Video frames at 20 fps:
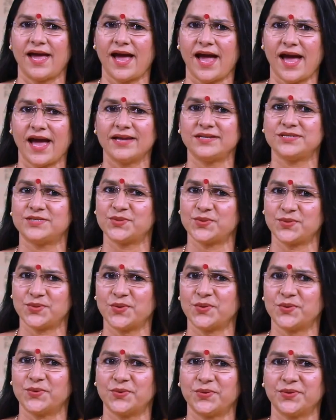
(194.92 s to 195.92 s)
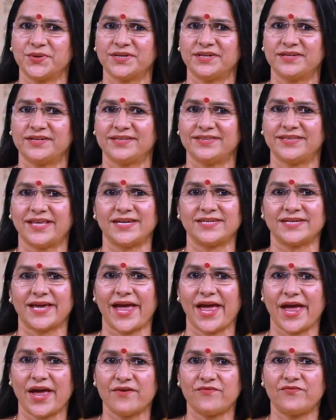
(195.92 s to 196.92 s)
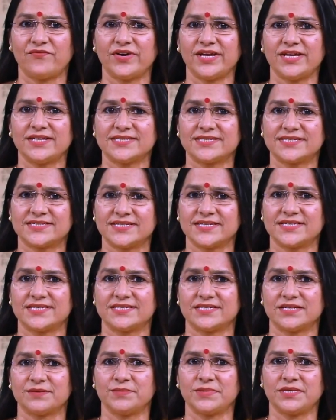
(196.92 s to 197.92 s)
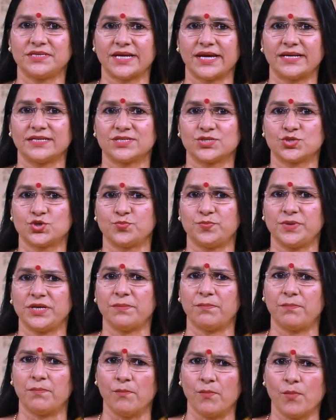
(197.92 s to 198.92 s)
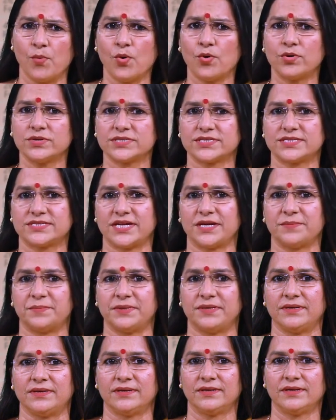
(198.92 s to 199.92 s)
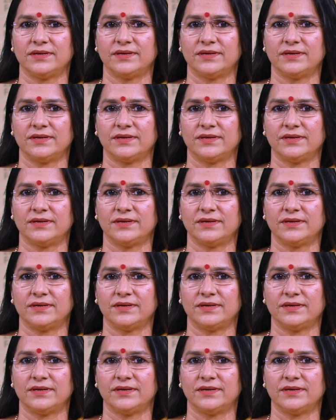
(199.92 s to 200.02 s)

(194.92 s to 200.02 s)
And you know that every system tends to be more stable,